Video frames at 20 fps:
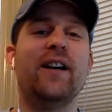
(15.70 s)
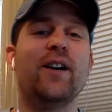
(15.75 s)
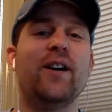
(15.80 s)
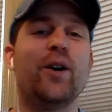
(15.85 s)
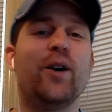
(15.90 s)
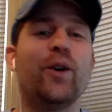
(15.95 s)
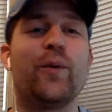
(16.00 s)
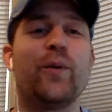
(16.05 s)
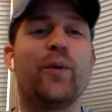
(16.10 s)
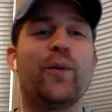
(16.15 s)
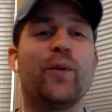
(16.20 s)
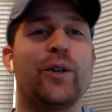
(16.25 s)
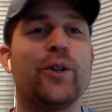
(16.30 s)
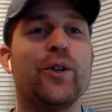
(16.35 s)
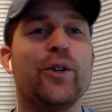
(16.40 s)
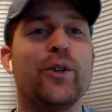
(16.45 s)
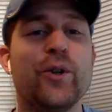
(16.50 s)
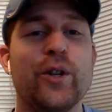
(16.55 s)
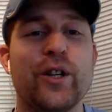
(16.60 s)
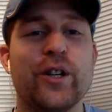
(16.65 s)
Hopefully your
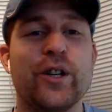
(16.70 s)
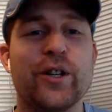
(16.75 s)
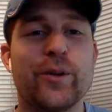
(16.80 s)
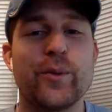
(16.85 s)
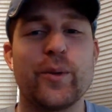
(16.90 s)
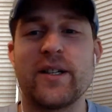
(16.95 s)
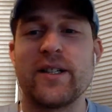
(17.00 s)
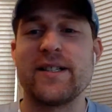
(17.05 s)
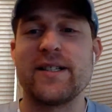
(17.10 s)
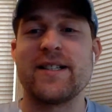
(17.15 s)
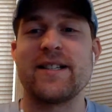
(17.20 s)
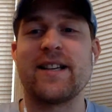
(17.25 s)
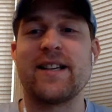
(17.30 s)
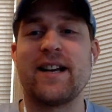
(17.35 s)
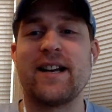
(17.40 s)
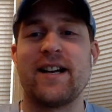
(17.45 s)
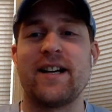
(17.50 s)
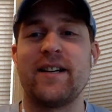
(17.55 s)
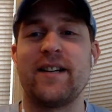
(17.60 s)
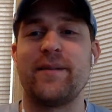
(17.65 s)
new year was
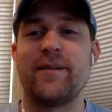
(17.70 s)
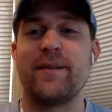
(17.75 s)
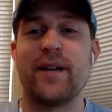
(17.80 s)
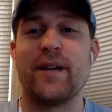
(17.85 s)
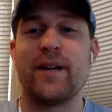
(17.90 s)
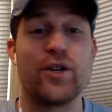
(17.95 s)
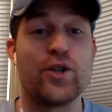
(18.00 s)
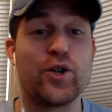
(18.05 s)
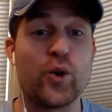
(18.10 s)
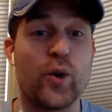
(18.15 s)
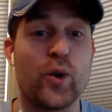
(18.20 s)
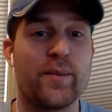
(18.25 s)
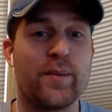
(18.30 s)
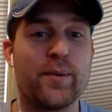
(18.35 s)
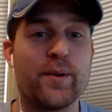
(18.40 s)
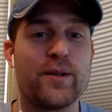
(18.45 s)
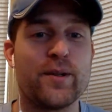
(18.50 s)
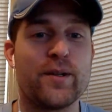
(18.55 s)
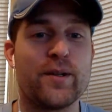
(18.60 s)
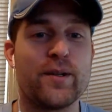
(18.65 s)

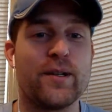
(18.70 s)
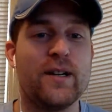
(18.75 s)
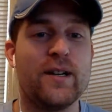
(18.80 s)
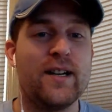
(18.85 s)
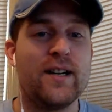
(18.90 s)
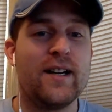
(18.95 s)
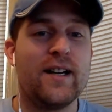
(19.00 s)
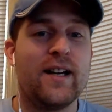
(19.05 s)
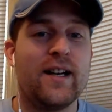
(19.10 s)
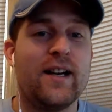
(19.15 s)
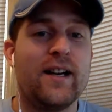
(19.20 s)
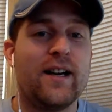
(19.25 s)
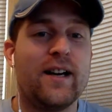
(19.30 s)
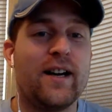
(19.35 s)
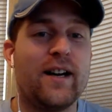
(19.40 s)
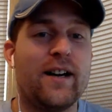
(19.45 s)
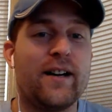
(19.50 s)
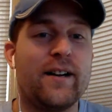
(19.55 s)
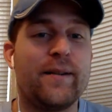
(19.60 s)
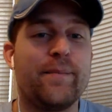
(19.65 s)
enjoyable
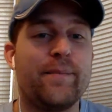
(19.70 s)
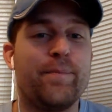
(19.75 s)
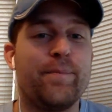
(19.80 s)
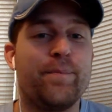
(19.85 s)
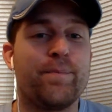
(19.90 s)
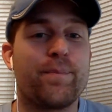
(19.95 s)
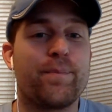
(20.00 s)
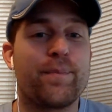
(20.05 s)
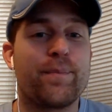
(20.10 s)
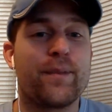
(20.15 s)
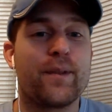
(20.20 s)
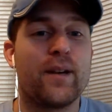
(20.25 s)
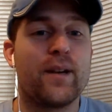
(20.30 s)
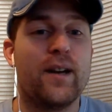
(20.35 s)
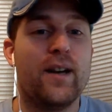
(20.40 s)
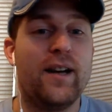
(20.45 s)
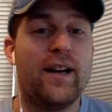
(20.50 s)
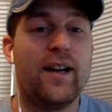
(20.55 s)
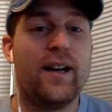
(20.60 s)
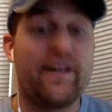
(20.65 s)
and
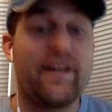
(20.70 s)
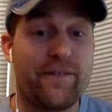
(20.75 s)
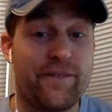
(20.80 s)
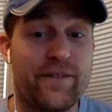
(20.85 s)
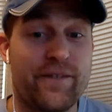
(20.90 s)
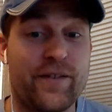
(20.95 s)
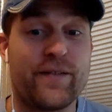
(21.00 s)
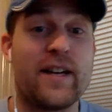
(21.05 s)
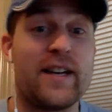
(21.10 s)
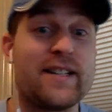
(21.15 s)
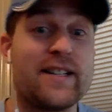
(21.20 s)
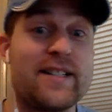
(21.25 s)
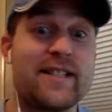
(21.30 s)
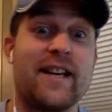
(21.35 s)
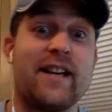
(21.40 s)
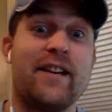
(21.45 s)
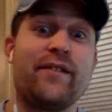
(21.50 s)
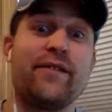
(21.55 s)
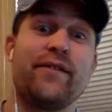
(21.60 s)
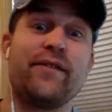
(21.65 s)

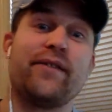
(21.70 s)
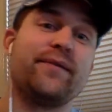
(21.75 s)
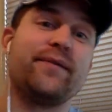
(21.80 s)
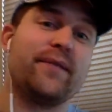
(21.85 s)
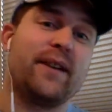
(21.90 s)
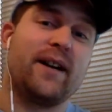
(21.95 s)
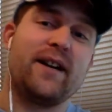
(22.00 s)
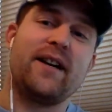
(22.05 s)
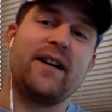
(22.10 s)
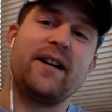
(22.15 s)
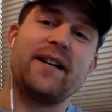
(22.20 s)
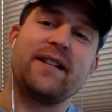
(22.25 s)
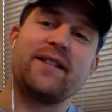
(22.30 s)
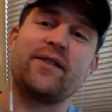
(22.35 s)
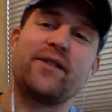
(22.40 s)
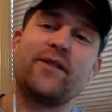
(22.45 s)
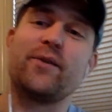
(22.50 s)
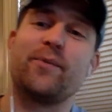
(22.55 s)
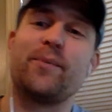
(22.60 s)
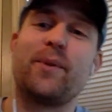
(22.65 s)
safe. I guess
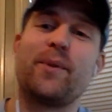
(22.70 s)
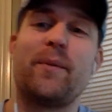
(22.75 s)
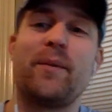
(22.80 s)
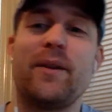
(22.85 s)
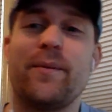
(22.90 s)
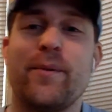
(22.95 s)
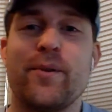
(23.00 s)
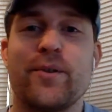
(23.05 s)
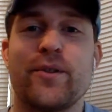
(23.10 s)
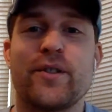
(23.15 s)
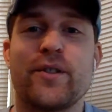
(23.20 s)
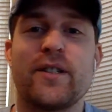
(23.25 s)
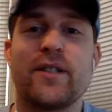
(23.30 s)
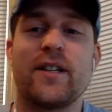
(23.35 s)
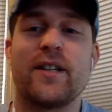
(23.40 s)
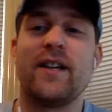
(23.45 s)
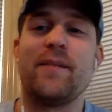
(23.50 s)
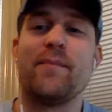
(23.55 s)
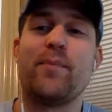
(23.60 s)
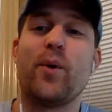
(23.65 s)
those are probably the most
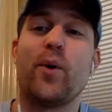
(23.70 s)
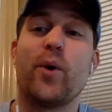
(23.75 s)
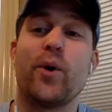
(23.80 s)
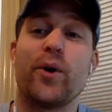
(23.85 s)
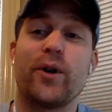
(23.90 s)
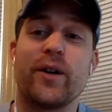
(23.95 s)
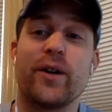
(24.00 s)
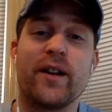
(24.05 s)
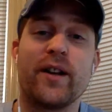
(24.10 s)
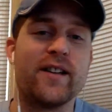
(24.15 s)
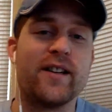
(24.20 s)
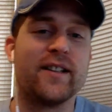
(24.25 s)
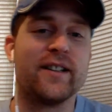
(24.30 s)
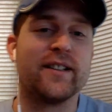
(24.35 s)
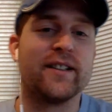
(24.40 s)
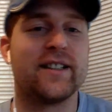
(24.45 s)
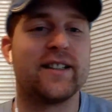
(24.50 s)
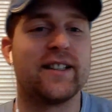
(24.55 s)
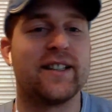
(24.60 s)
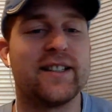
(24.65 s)
important
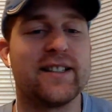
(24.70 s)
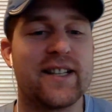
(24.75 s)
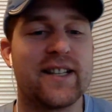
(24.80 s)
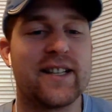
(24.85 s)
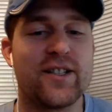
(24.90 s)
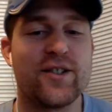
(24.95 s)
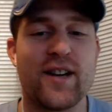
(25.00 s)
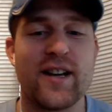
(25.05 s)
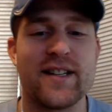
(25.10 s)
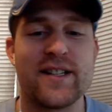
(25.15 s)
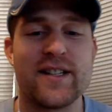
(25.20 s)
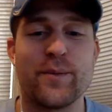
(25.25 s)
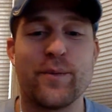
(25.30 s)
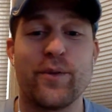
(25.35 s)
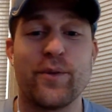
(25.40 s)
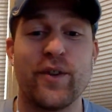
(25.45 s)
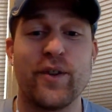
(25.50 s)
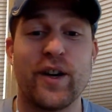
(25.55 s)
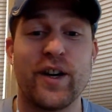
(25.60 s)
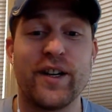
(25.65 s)
things, is that you had some
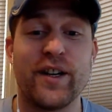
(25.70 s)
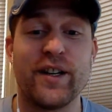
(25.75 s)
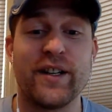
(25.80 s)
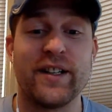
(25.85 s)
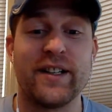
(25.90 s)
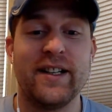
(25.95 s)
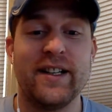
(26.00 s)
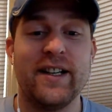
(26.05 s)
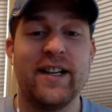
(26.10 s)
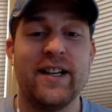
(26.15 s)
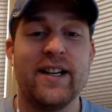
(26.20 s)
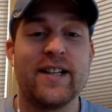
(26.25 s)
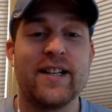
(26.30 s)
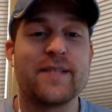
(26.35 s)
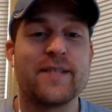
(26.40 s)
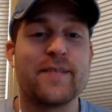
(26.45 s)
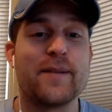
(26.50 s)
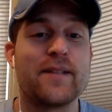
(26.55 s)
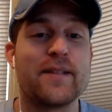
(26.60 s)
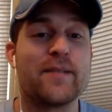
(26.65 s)
fun,
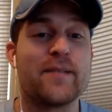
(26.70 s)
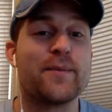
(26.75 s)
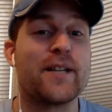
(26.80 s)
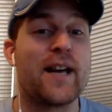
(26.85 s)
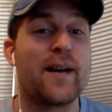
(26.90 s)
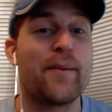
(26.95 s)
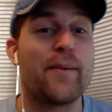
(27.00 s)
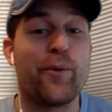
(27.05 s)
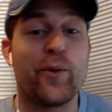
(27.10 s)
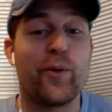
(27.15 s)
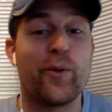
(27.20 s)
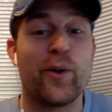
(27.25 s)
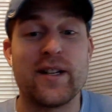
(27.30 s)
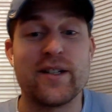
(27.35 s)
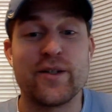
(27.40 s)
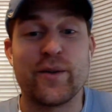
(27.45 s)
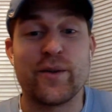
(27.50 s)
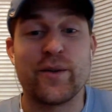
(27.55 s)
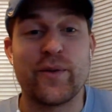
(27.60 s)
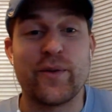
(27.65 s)
spent some time with
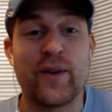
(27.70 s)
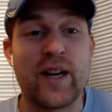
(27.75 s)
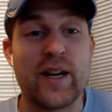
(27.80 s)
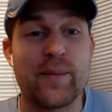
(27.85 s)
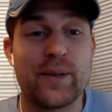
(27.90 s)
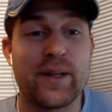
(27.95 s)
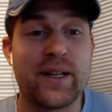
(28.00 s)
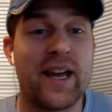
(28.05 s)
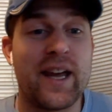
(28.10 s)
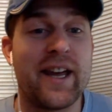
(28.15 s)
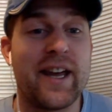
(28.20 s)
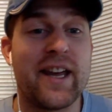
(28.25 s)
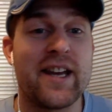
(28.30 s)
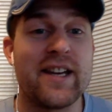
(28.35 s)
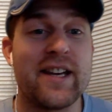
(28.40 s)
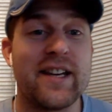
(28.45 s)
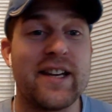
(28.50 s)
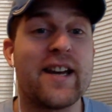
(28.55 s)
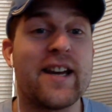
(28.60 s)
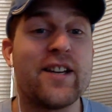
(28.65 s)
friends or family,
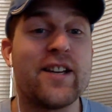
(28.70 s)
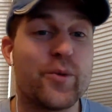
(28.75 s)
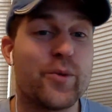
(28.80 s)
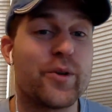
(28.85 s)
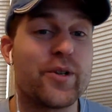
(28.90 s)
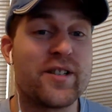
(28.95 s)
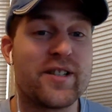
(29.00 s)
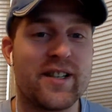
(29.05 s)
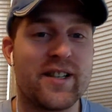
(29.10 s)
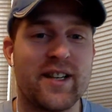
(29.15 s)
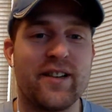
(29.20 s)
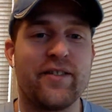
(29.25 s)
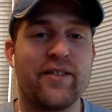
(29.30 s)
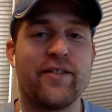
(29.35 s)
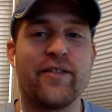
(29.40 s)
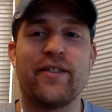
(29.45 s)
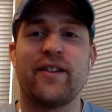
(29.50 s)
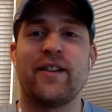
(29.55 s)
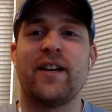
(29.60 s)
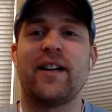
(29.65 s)
and that you were safe.
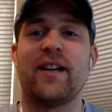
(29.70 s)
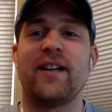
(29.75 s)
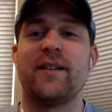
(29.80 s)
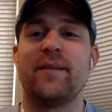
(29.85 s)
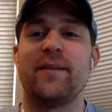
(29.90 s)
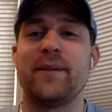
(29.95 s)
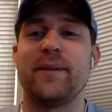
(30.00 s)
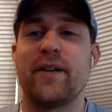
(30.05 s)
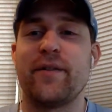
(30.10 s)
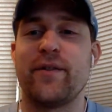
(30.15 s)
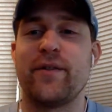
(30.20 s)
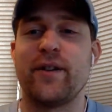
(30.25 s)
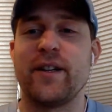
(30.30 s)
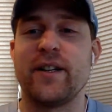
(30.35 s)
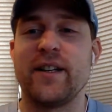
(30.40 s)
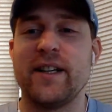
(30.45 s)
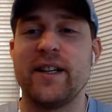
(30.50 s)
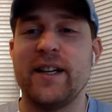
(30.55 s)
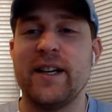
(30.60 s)
Definitely.